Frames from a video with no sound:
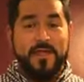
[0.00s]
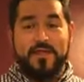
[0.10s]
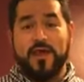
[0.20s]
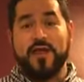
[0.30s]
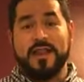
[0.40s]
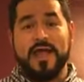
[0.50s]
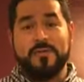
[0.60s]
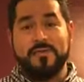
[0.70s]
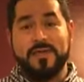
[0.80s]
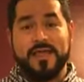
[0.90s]
You are going to
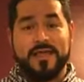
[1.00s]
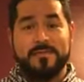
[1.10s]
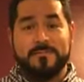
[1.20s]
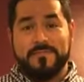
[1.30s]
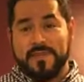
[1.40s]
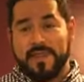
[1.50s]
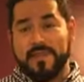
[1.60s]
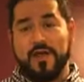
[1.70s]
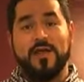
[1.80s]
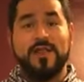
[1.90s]
help me make it, and
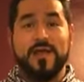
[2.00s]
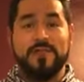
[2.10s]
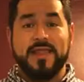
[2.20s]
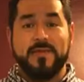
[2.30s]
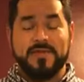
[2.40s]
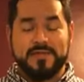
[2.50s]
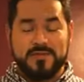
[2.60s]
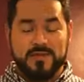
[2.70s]
you are going to help me name it.